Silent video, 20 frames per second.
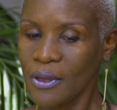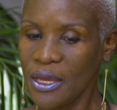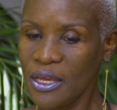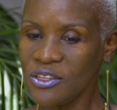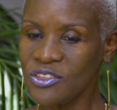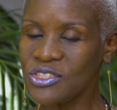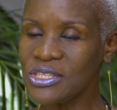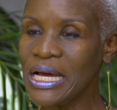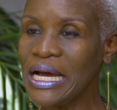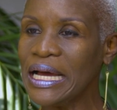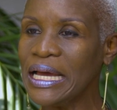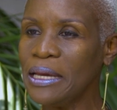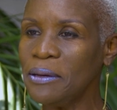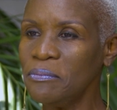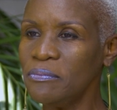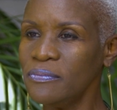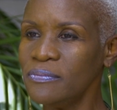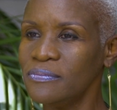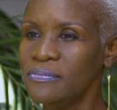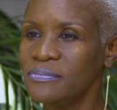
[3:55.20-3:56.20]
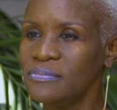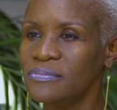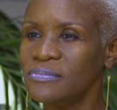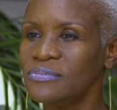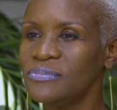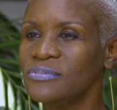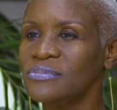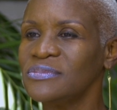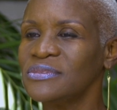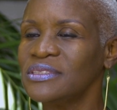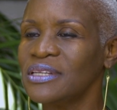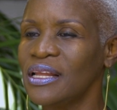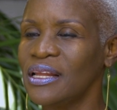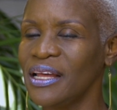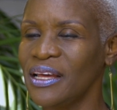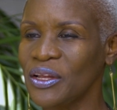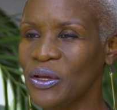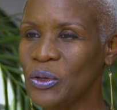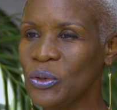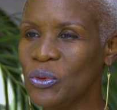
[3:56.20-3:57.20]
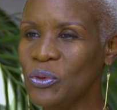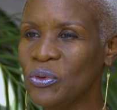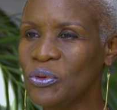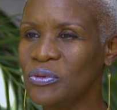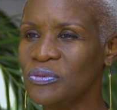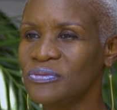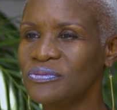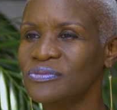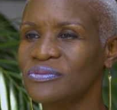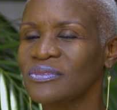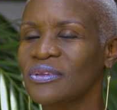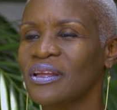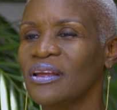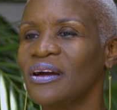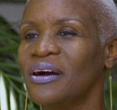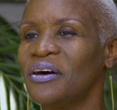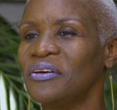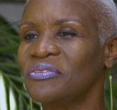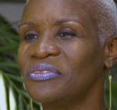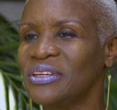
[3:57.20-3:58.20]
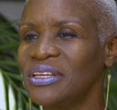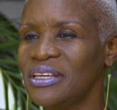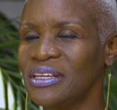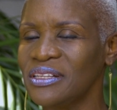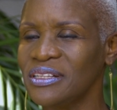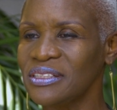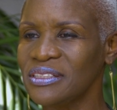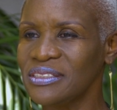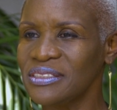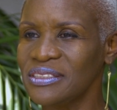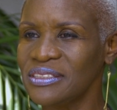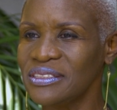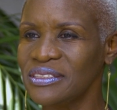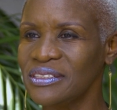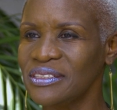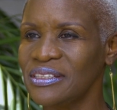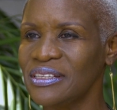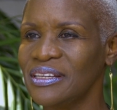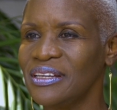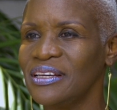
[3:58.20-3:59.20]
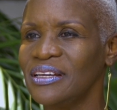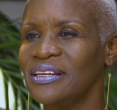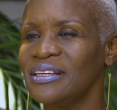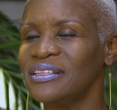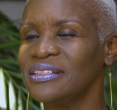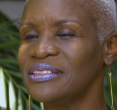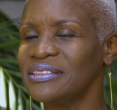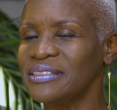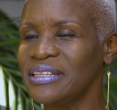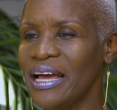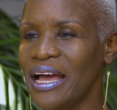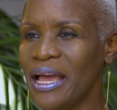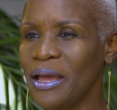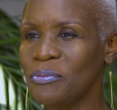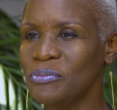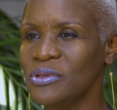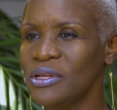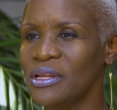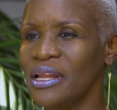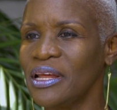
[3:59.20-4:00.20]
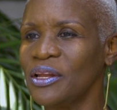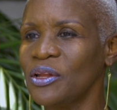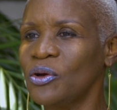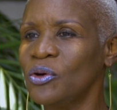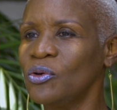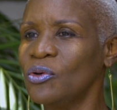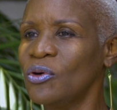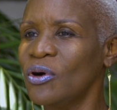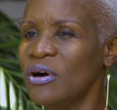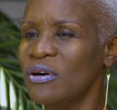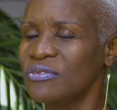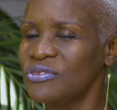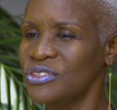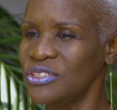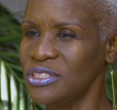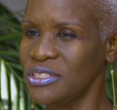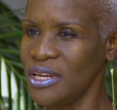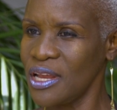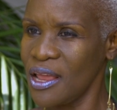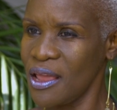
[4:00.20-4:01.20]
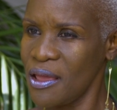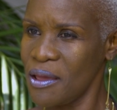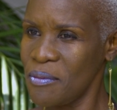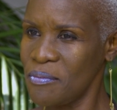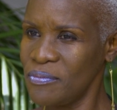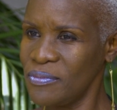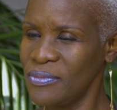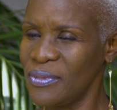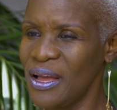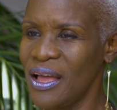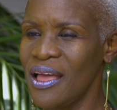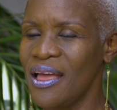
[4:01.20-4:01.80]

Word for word: It's time to let go of guilt. It's time to let go of shame.